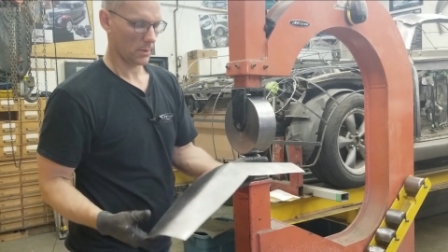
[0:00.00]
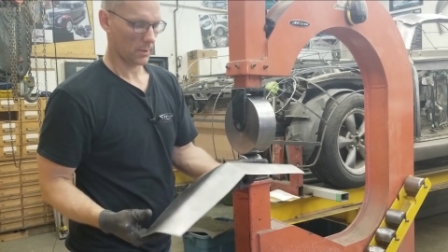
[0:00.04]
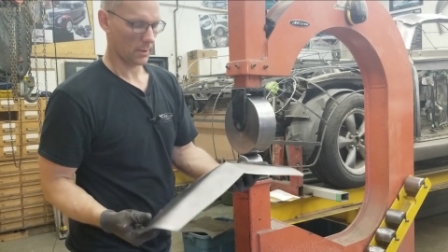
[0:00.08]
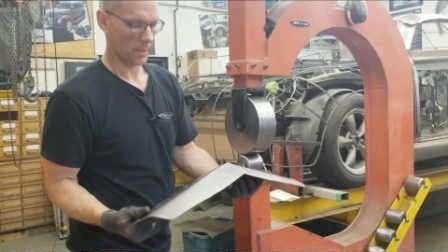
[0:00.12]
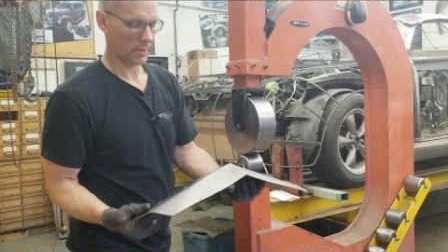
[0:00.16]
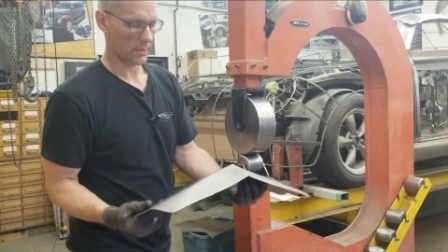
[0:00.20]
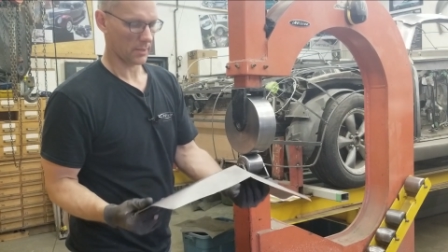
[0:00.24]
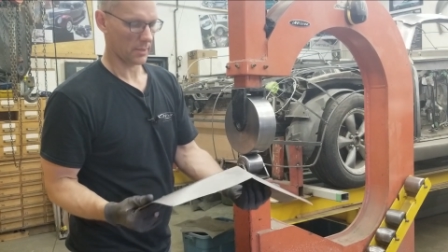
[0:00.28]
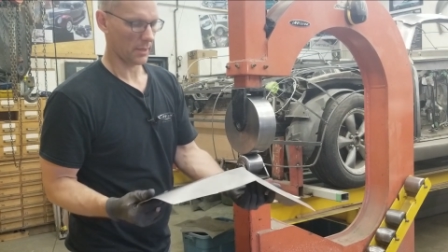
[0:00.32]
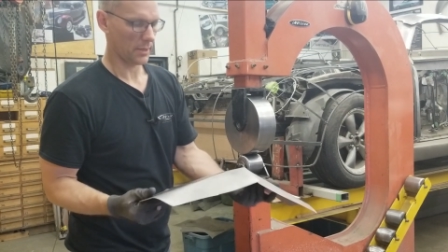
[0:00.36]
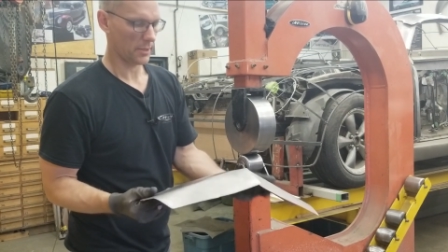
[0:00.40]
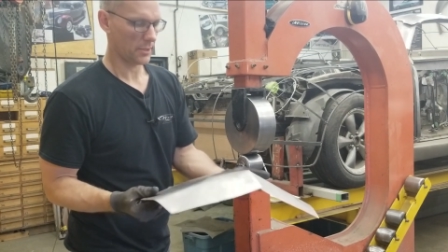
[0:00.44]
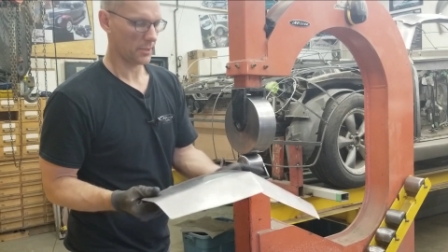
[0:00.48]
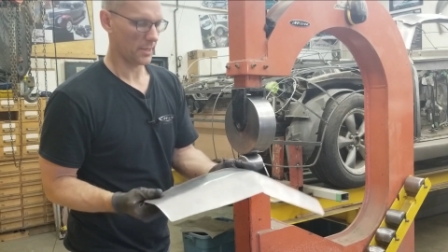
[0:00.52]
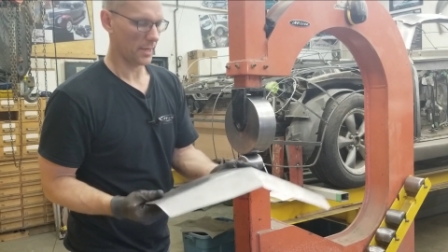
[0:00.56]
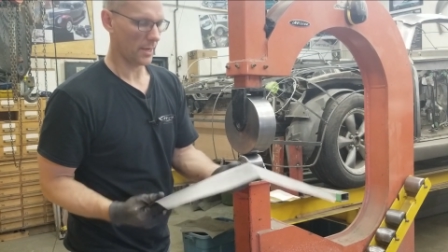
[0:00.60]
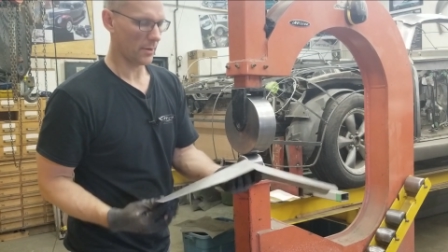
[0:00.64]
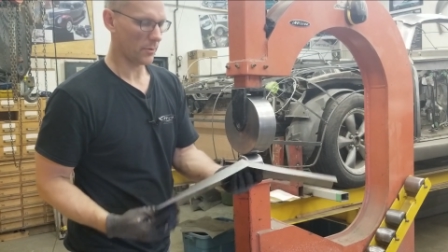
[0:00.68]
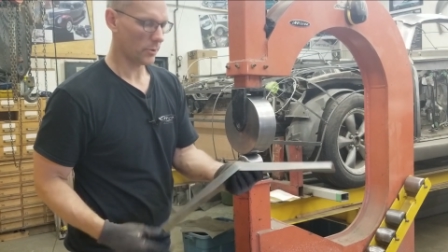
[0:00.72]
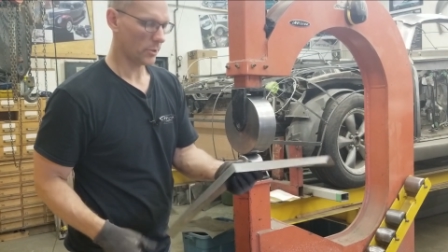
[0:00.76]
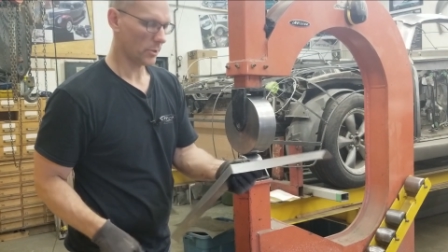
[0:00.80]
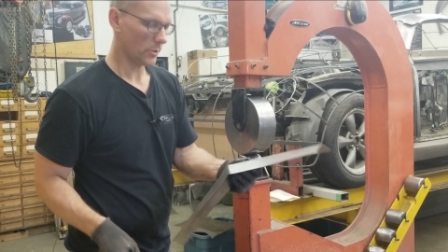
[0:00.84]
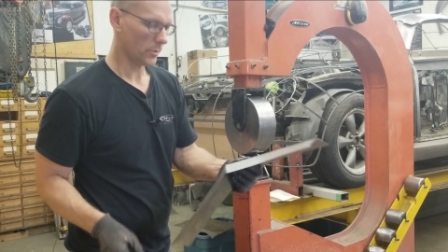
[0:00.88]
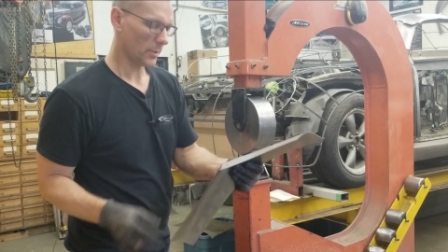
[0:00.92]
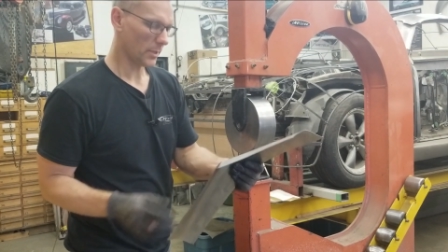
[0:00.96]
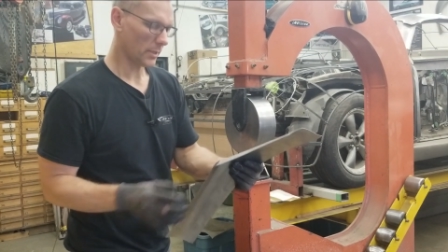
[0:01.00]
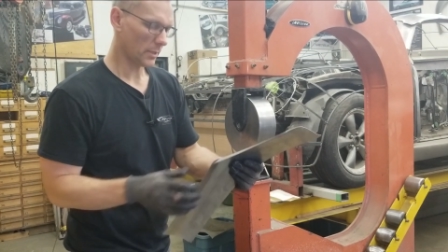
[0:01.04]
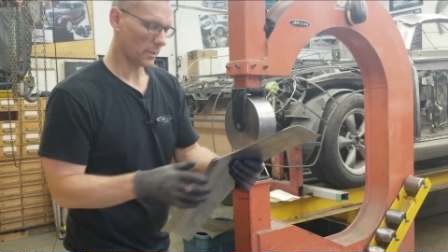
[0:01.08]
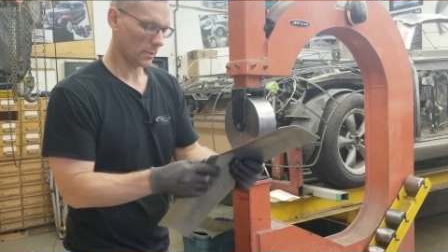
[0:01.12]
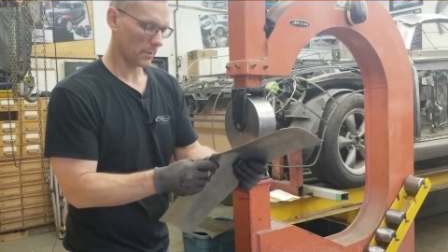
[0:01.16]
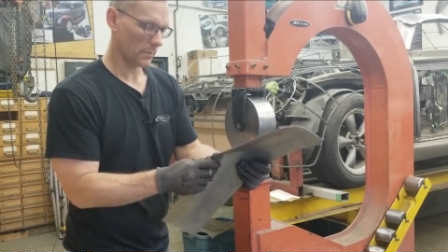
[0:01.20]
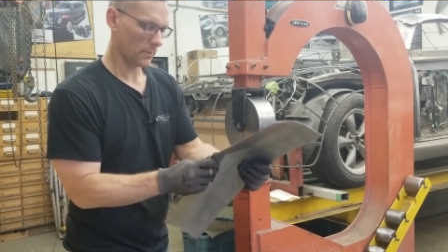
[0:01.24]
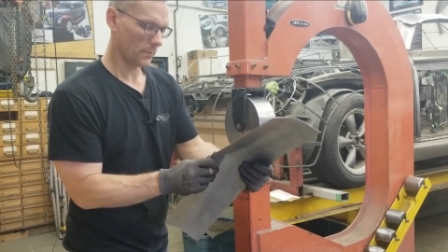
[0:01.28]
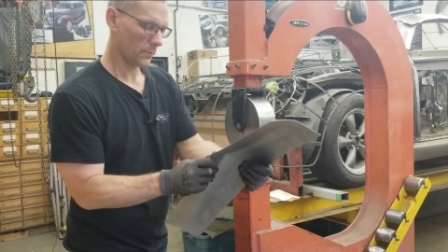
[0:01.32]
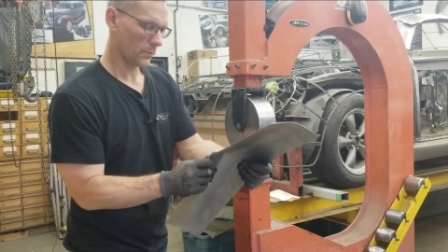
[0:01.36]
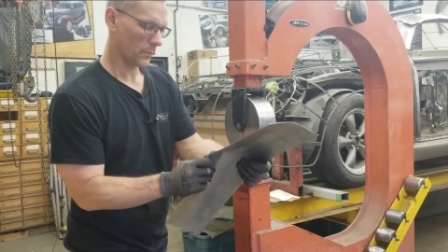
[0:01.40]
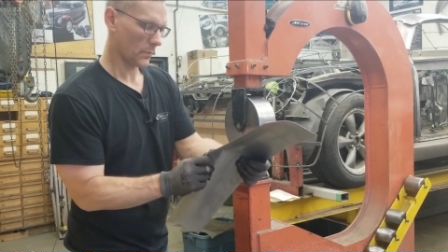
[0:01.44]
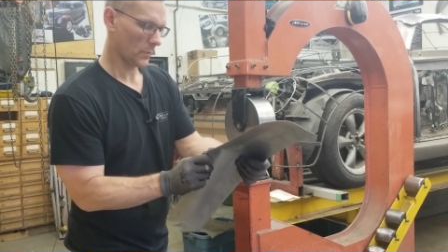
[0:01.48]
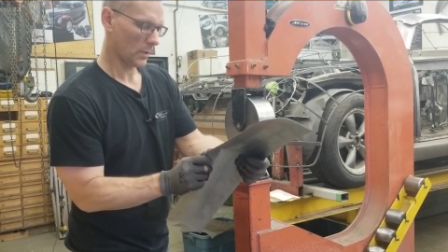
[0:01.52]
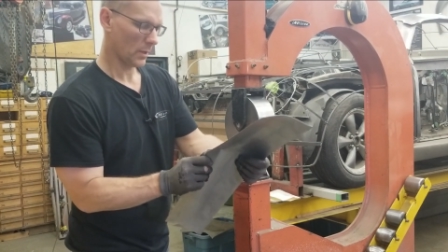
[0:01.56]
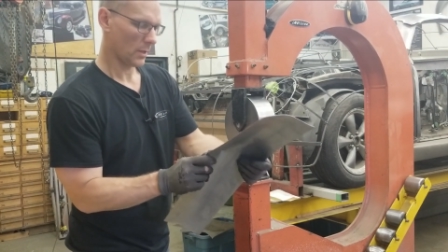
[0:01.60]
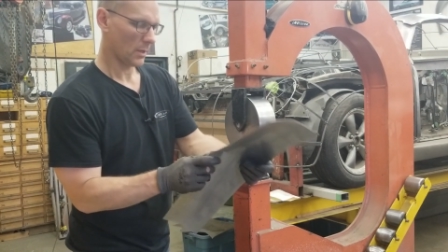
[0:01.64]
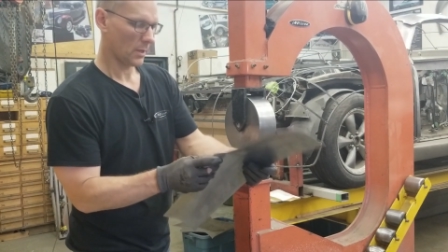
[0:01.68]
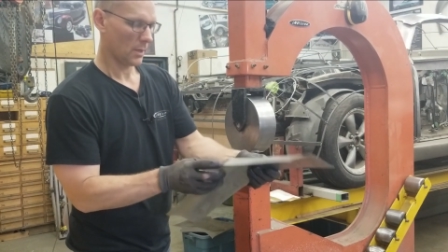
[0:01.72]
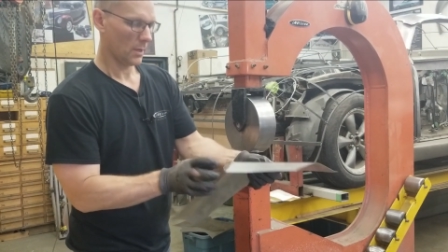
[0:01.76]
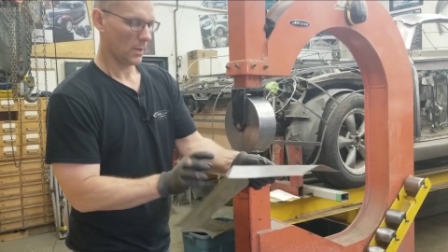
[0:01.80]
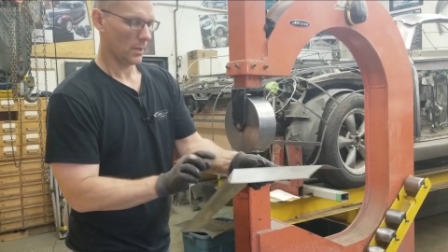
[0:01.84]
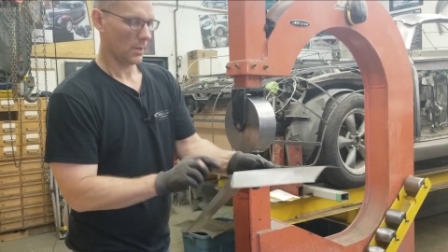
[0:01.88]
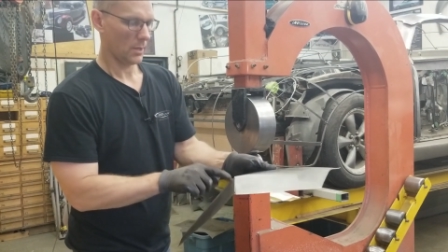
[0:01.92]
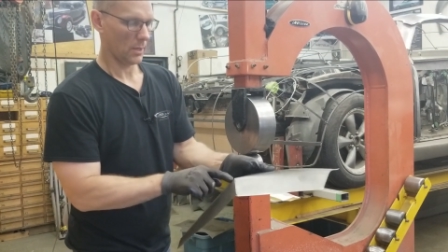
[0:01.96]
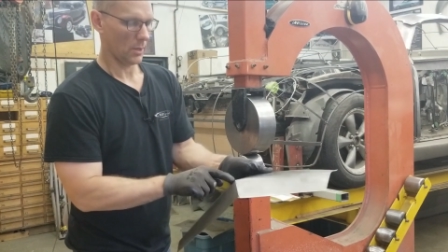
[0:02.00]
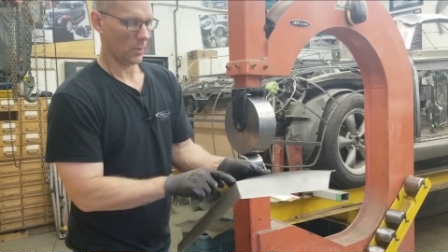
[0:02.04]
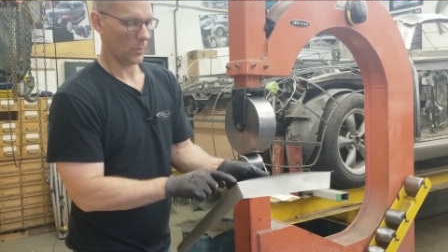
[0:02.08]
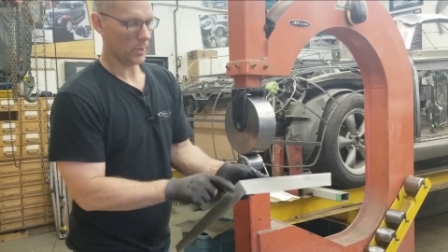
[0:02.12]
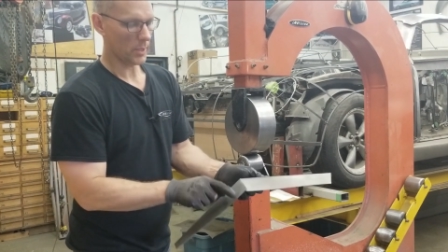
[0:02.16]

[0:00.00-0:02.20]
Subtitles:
Has a nice sound to it. Now